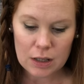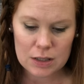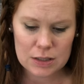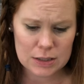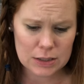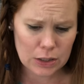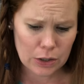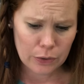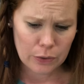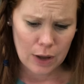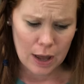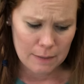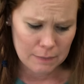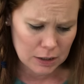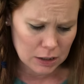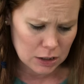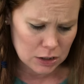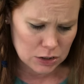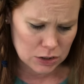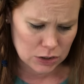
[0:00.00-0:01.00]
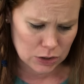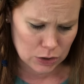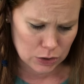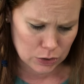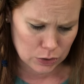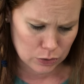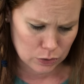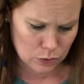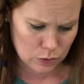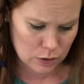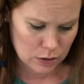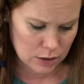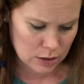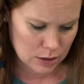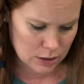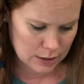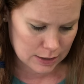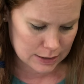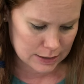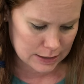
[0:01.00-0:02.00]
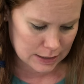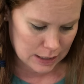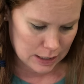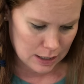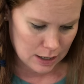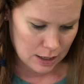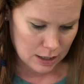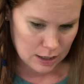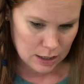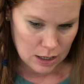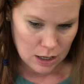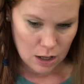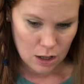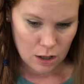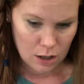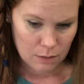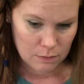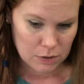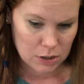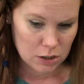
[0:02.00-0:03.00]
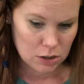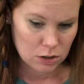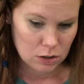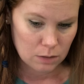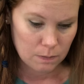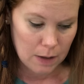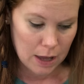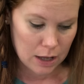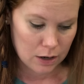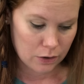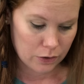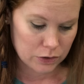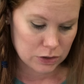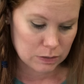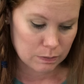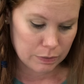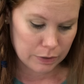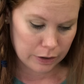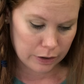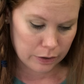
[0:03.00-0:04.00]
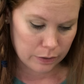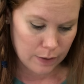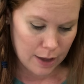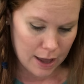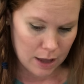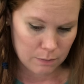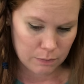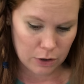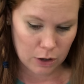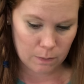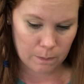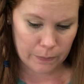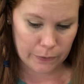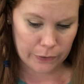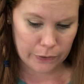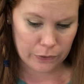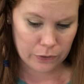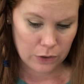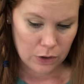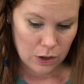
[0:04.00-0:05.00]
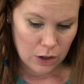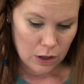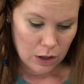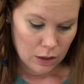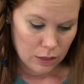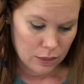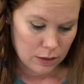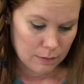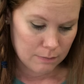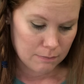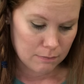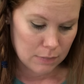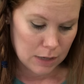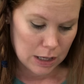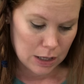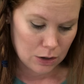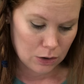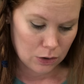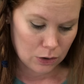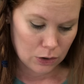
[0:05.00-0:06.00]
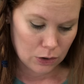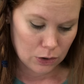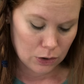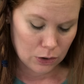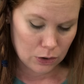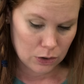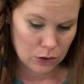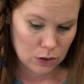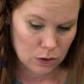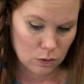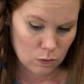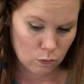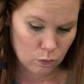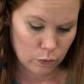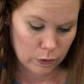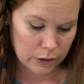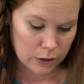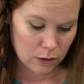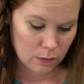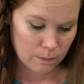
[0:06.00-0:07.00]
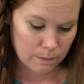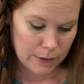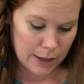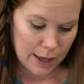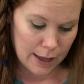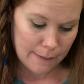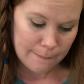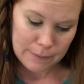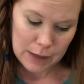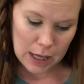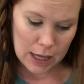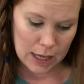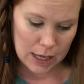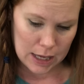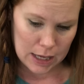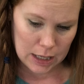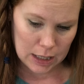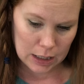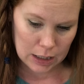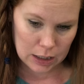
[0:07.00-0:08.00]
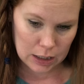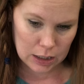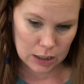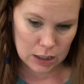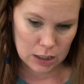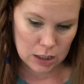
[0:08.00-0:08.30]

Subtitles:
So I'm gonna do, let's see, I'm gonna do the petals blue and purple. The middle will be pink.